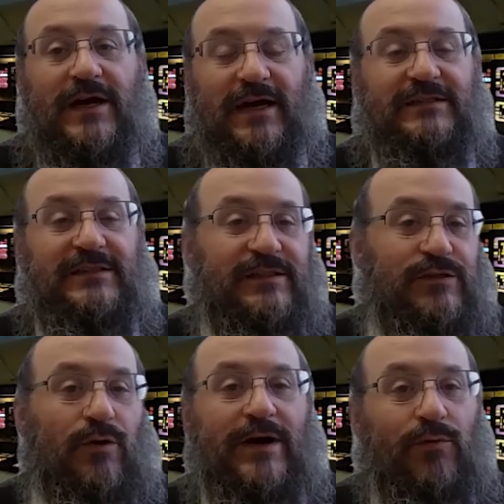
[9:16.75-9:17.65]
and says,
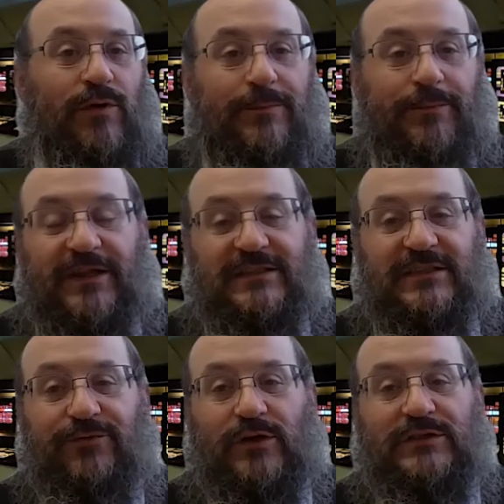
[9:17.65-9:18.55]
oh, I don't want to pay this
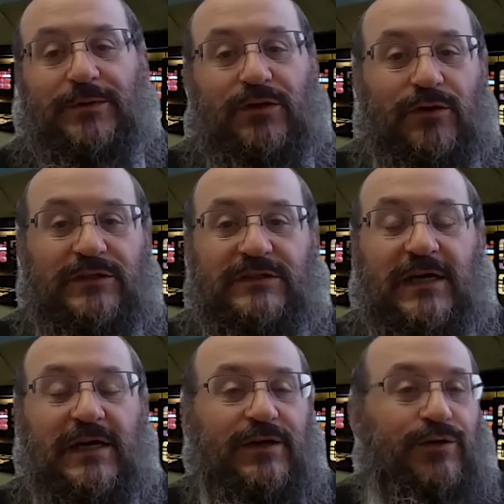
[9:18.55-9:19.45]
invoice because
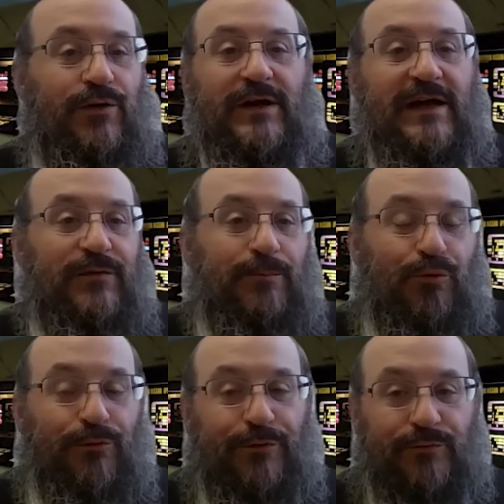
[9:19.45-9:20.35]
you don't have the
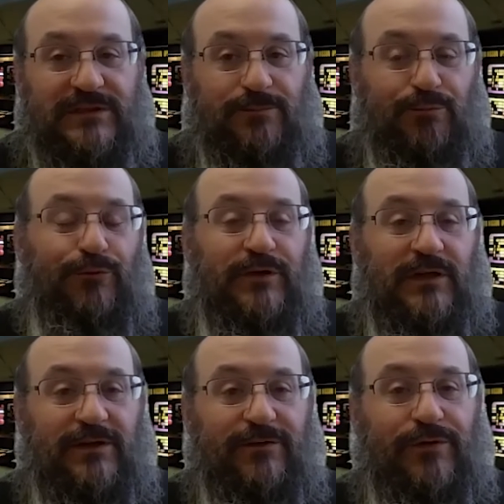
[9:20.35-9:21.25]
proof of
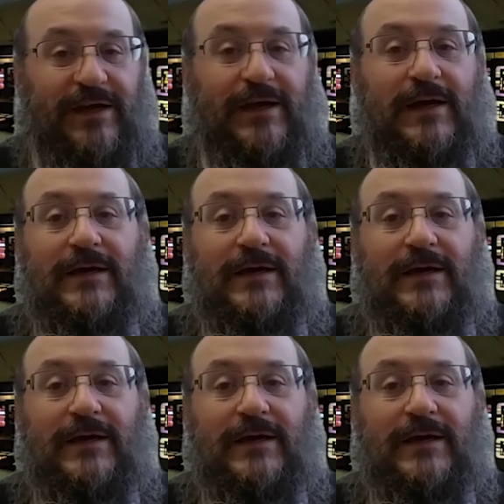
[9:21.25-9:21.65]
delivery,